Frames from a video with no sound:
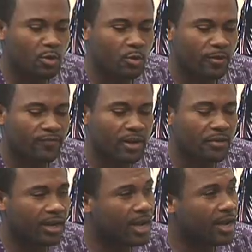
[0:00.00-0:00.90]
when we are
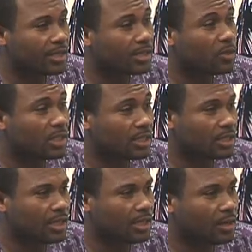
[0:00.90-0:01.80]
flaring gas, it was uh,
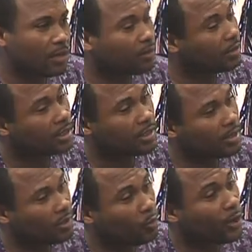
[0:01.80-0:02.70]
just
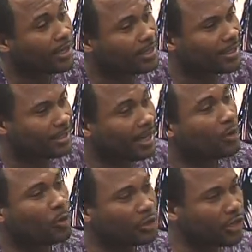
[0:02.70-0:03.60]
waste. Mm. Now
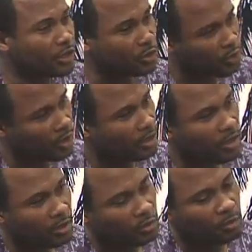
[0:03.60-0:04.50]
we're hmm. trying to
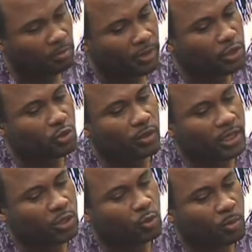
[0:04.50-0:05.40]
make sure
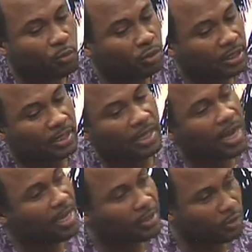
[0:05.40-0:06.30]
that we put the
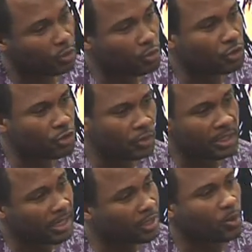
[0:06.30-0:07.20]
gas into mm. good hmm. use,
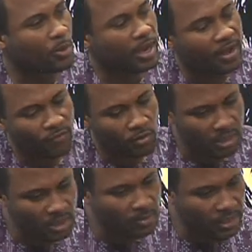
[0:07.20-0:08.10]
and that's why we have all
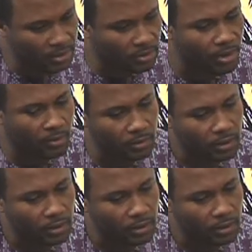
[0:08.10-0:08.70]
these plants around. And,